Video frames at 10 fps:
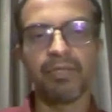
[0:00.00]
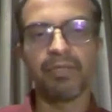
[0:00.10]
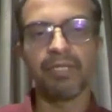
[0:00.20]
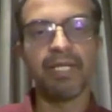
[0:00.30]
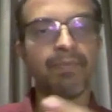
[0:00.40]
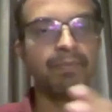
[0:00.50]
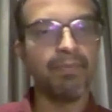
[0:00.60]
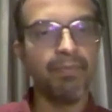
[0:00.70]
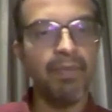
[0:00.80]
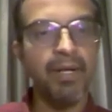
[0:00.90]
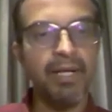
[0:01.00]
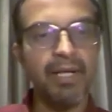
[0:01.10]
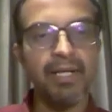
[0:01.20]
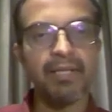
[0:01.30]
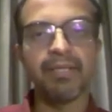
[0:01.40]
So the tech
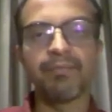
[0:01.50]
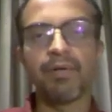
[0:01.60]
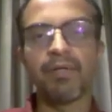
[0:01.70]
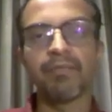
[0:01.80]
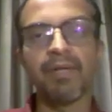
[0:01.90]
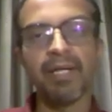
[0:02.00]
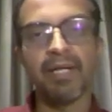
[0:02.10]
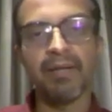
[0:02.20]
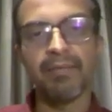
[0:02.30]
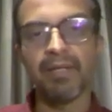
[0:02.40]
marketing, the product marketing